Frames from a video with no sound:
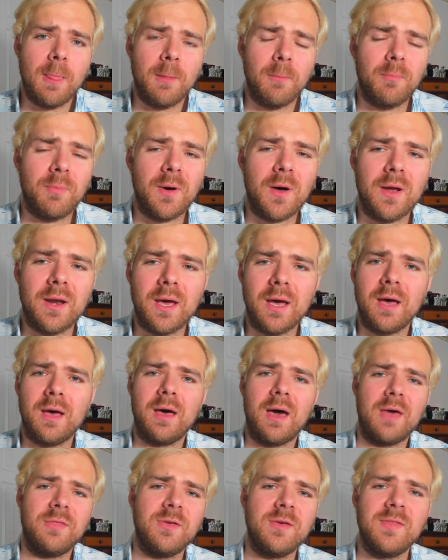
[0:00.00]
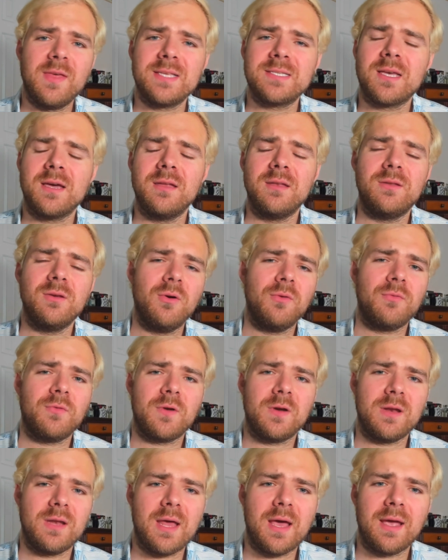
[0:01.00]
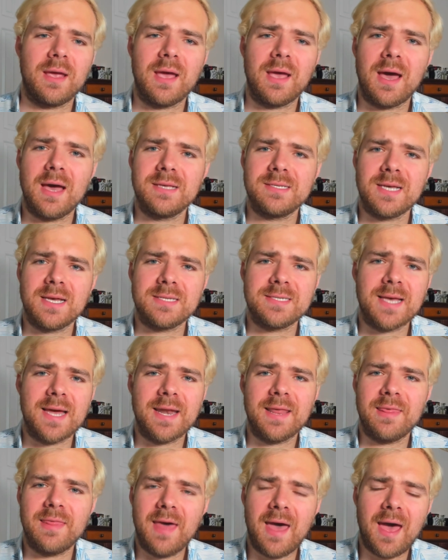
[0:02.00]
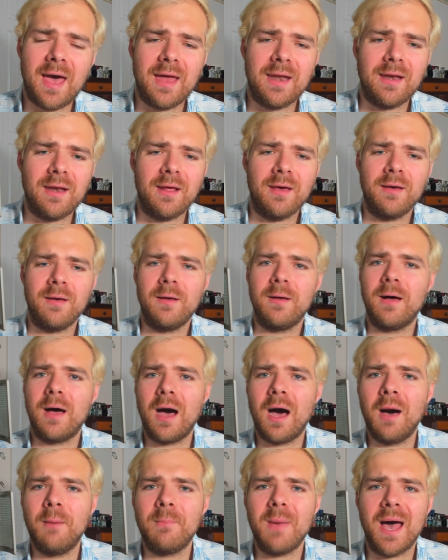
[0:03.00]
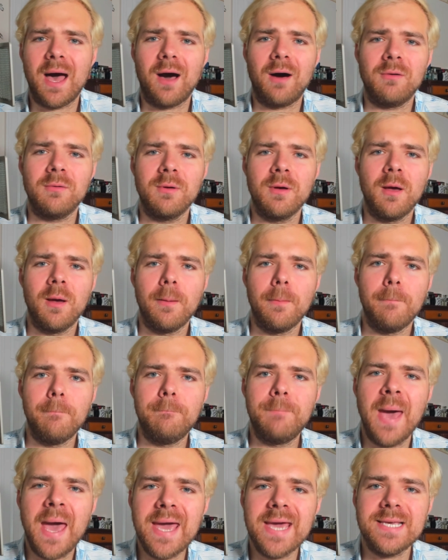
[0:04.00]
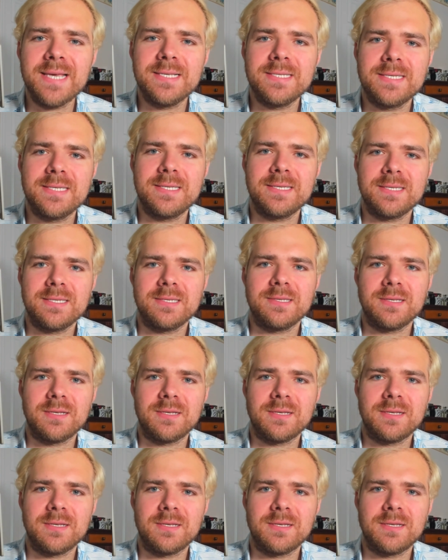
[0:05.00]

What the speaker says: But I think that's going to do it for today, guys. Outside of that, I'm out. Peace!